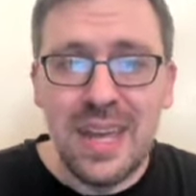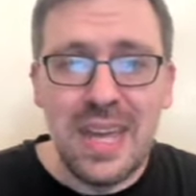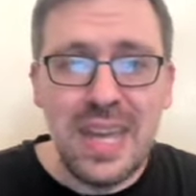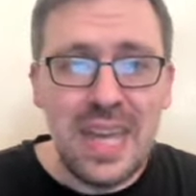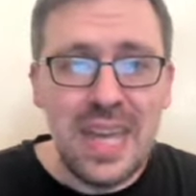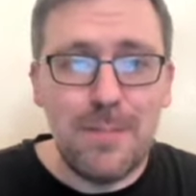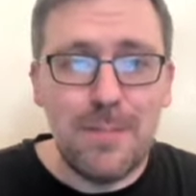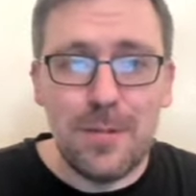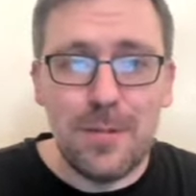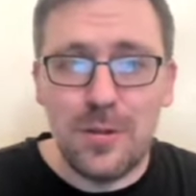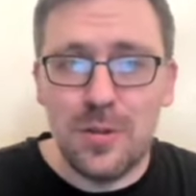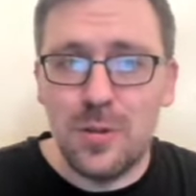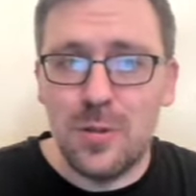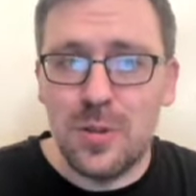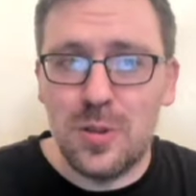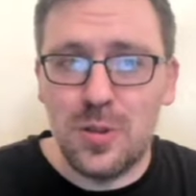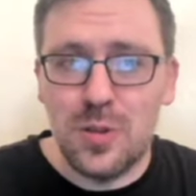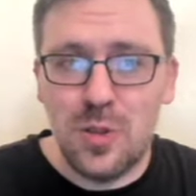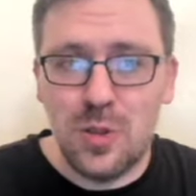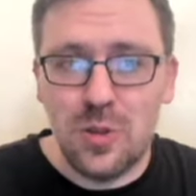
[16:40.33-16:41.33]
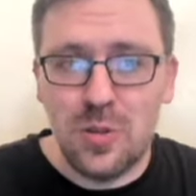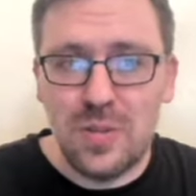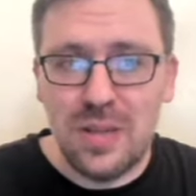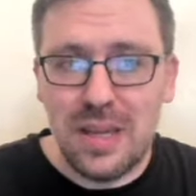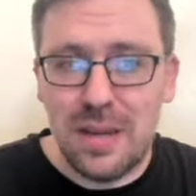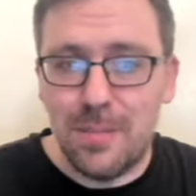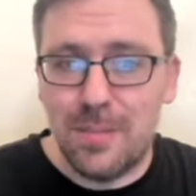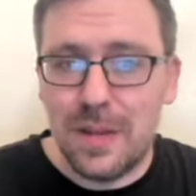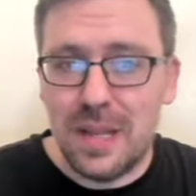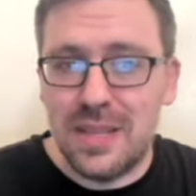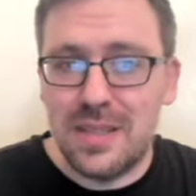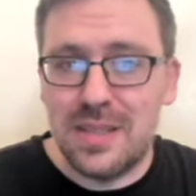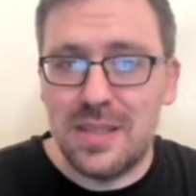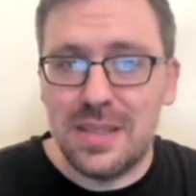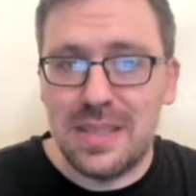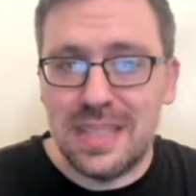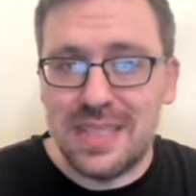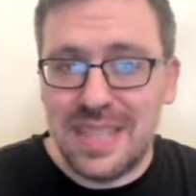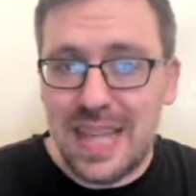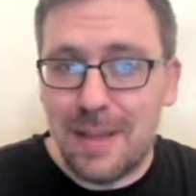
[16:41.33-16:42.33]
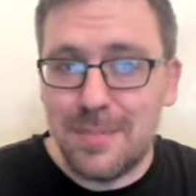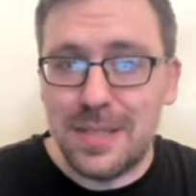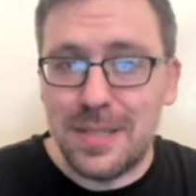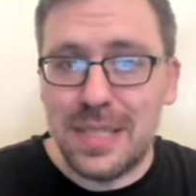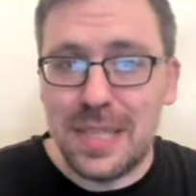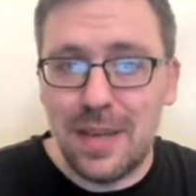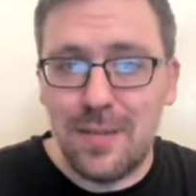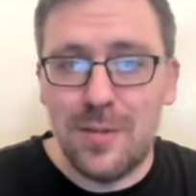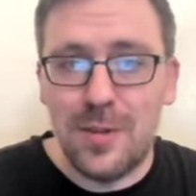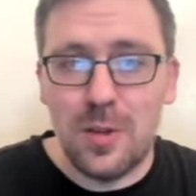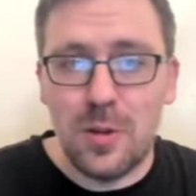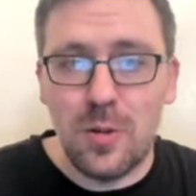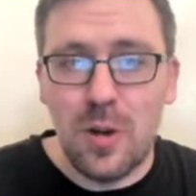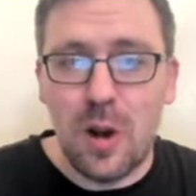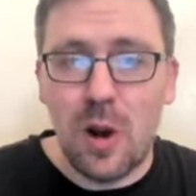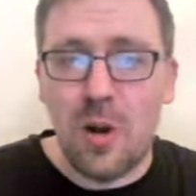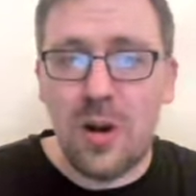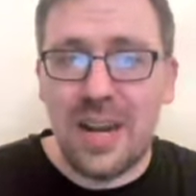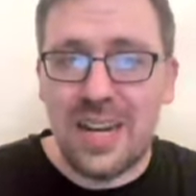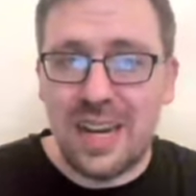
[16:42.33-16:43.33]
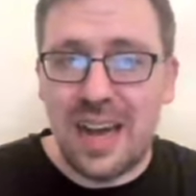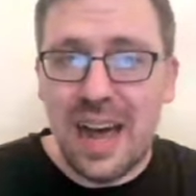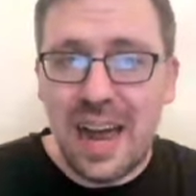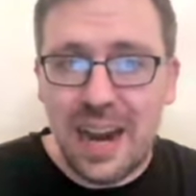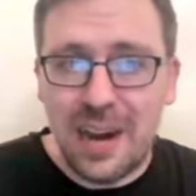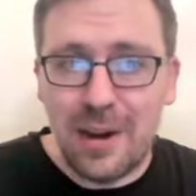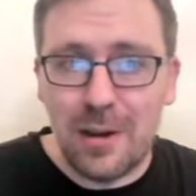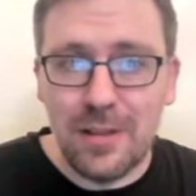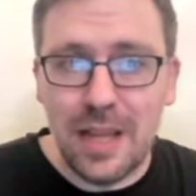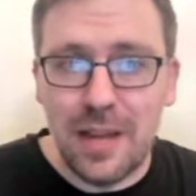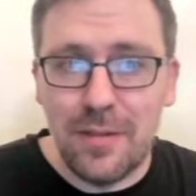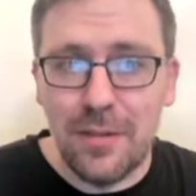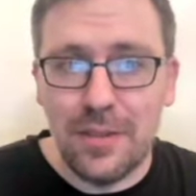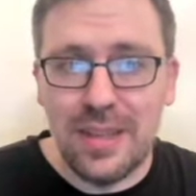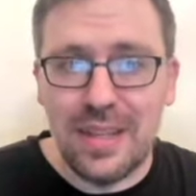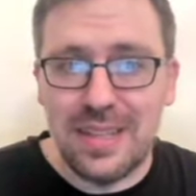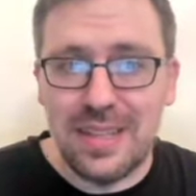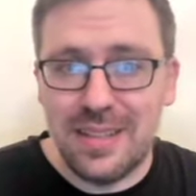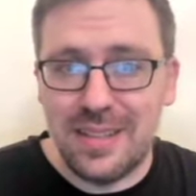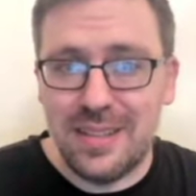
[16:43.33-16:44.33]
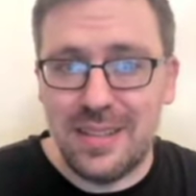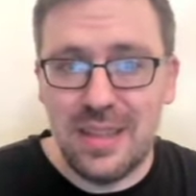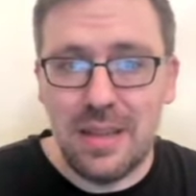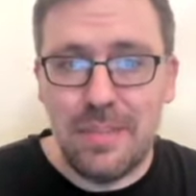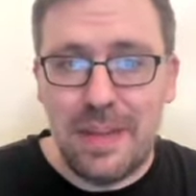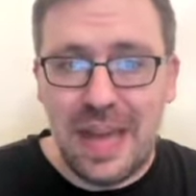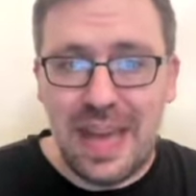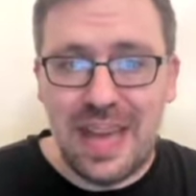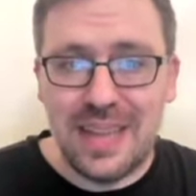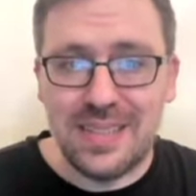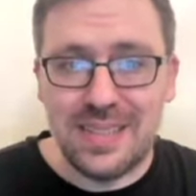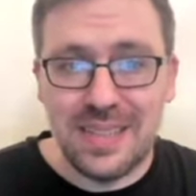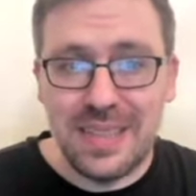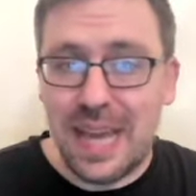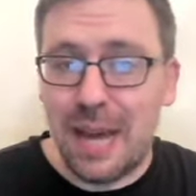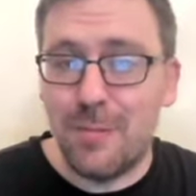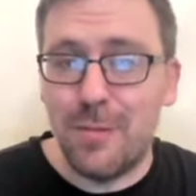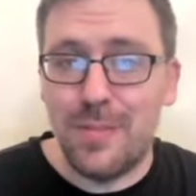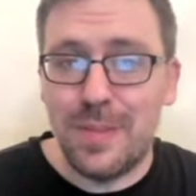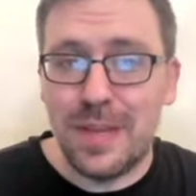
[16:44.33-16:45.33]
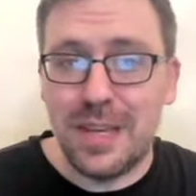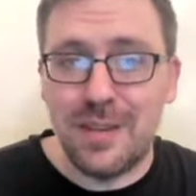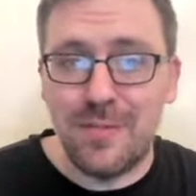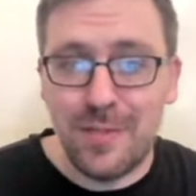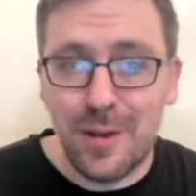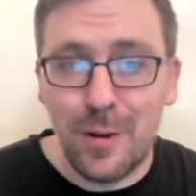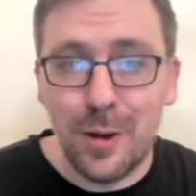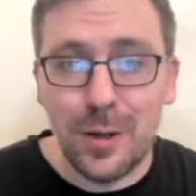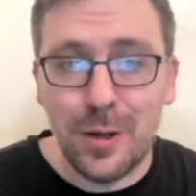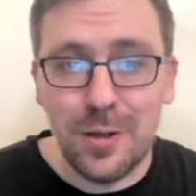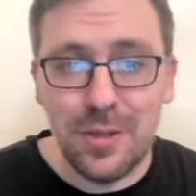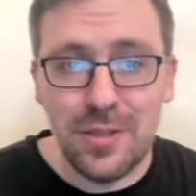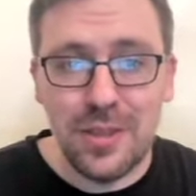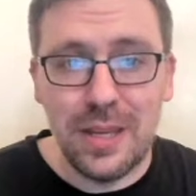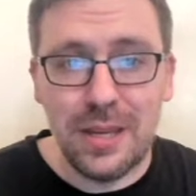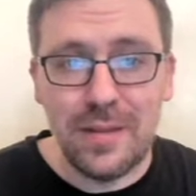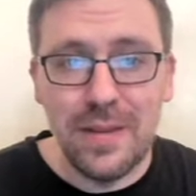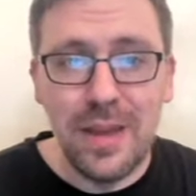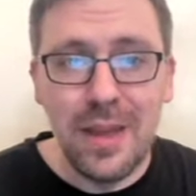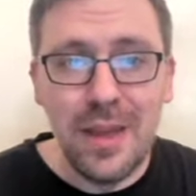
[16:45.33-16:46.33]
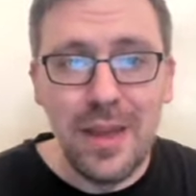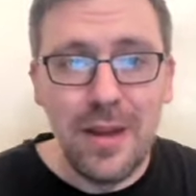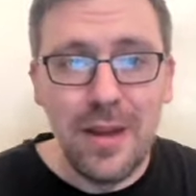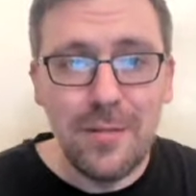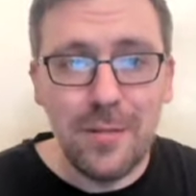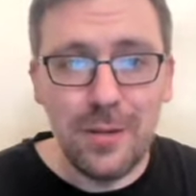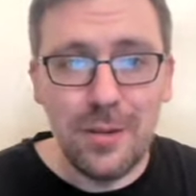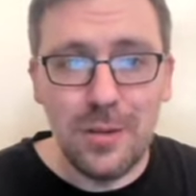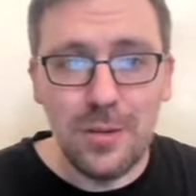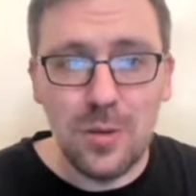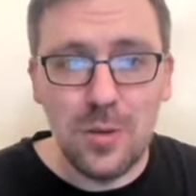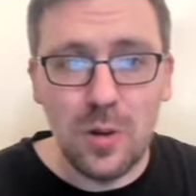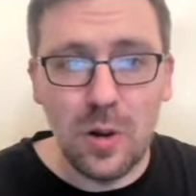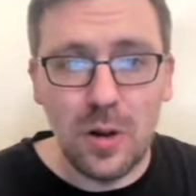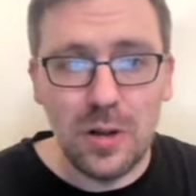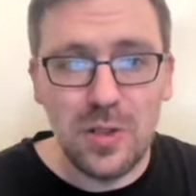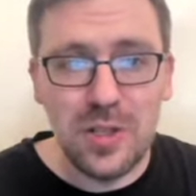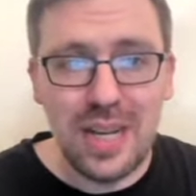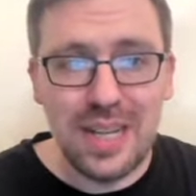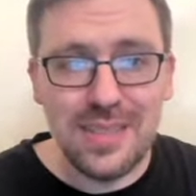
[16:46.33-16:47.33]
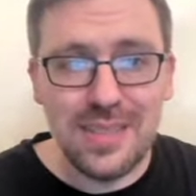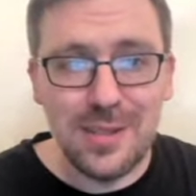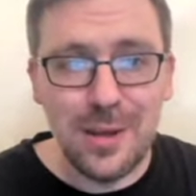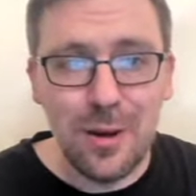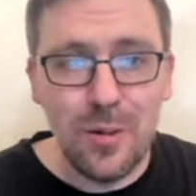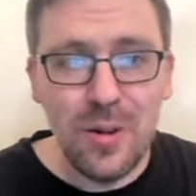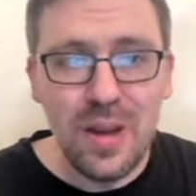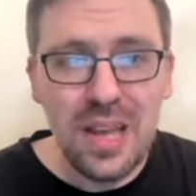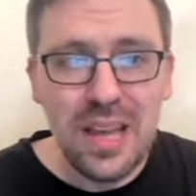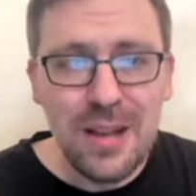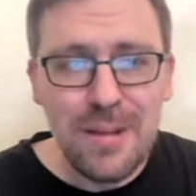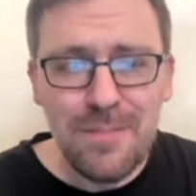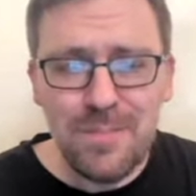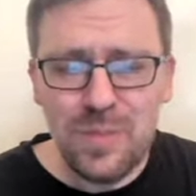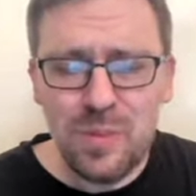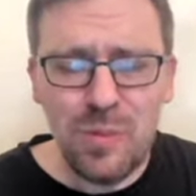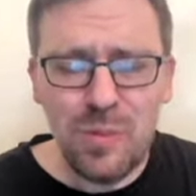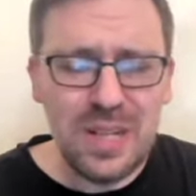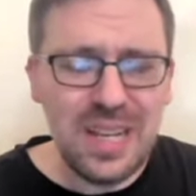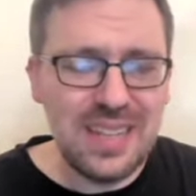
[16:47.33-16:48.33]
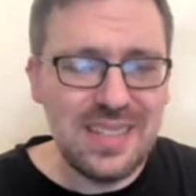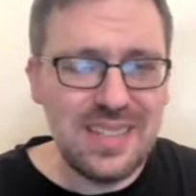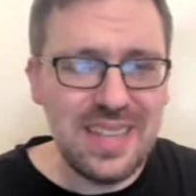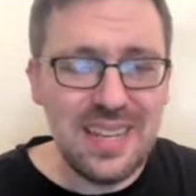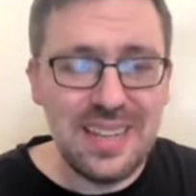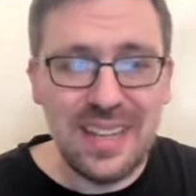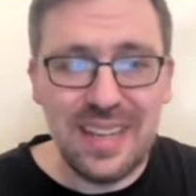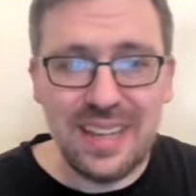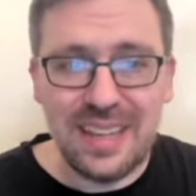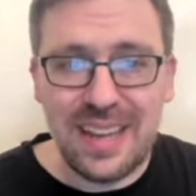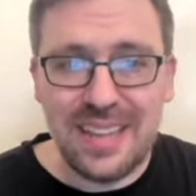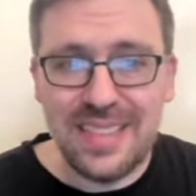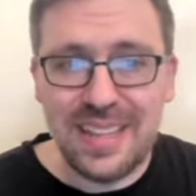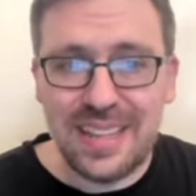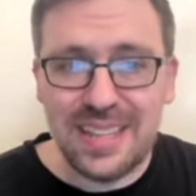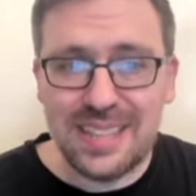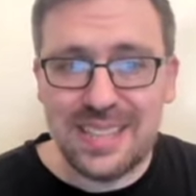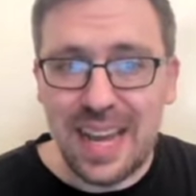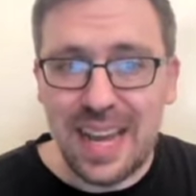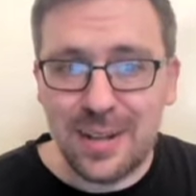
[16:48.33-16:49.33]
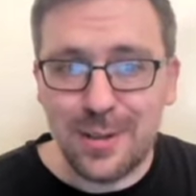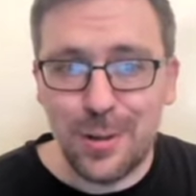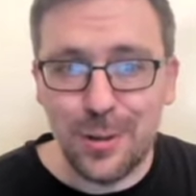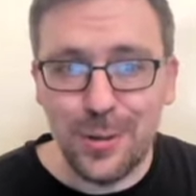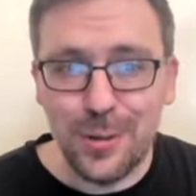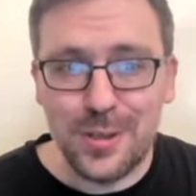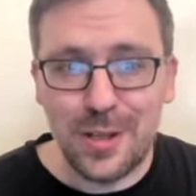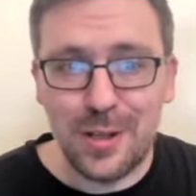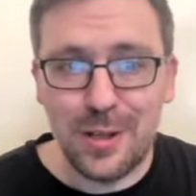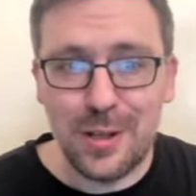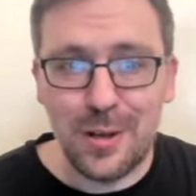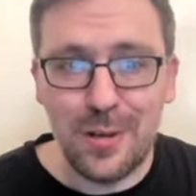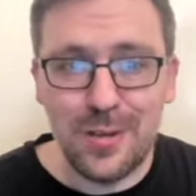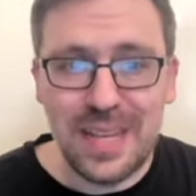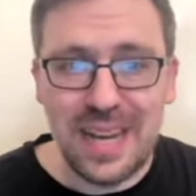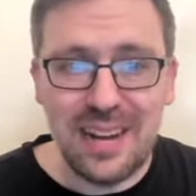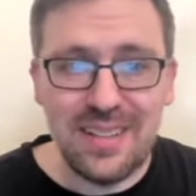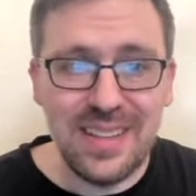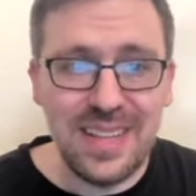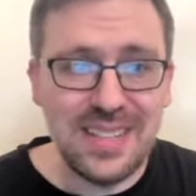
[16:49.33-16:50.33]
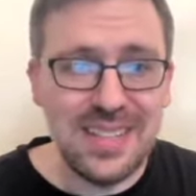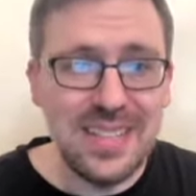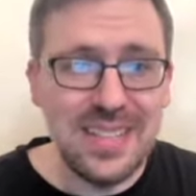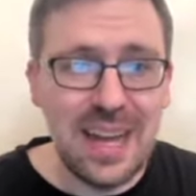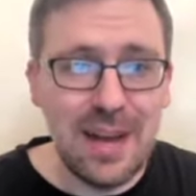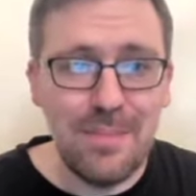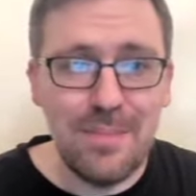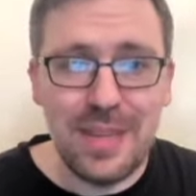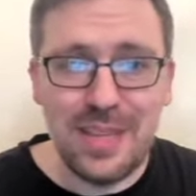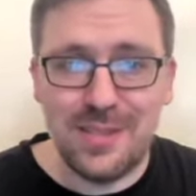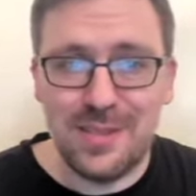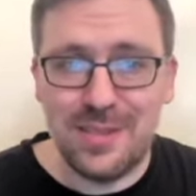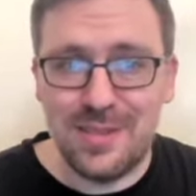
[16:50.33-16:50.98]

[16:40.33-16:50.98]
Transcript: The snaps he gives you are at a higher level than he did in the past. And that would be a very good thing for the New York Jets. So when I say like, I think his sack total is going to go down, that's not me